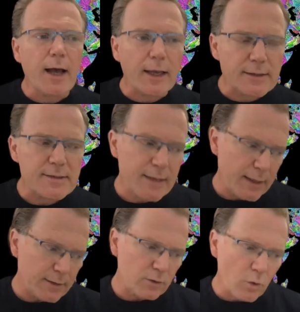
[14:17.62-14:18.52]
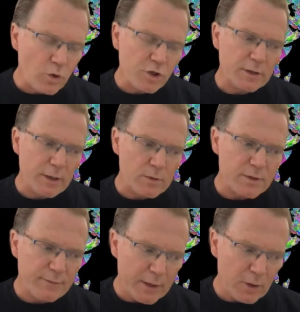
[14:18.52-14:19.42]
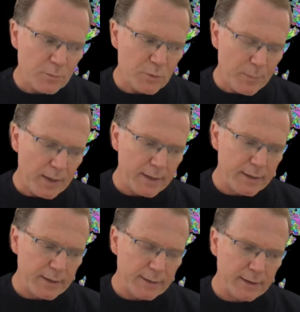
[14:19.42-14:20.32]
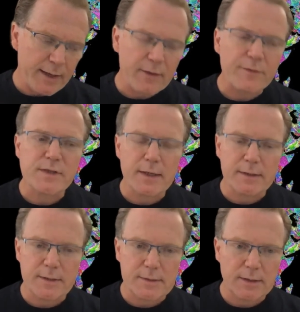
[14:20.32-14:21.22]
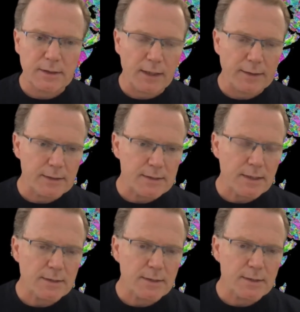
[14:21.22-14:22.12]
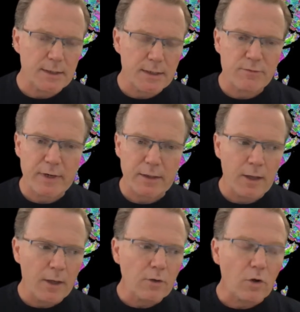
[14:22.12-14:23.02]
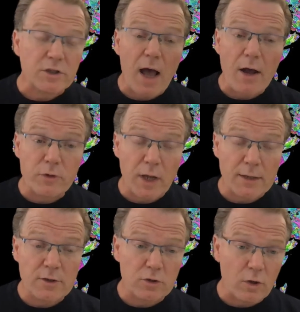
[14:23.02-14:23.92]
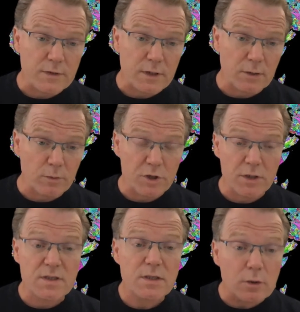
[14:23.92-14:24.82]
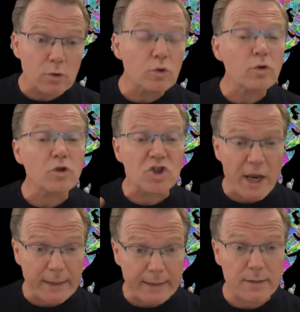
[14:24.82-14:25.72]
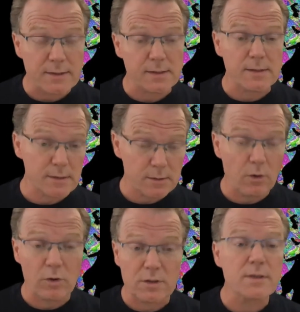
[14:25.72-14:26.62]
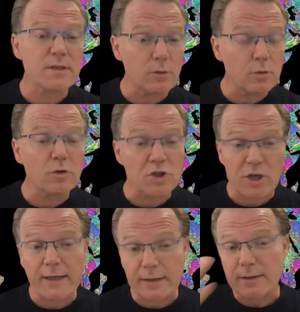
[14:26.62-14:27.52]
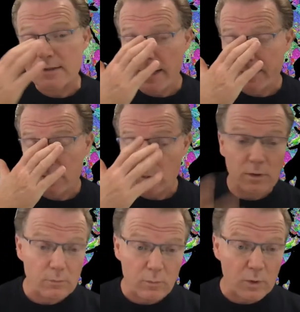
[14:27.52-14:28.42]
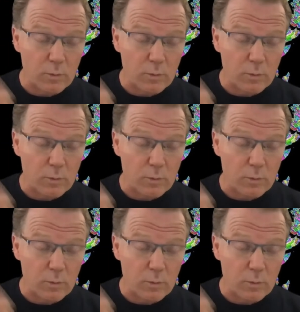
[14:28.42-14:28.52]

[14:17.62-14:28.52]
understand a notion that was developed by a health scientist in the 1960s in Israel called Aaron Antonovsky, which is salutogenesis, or salutogenic design is what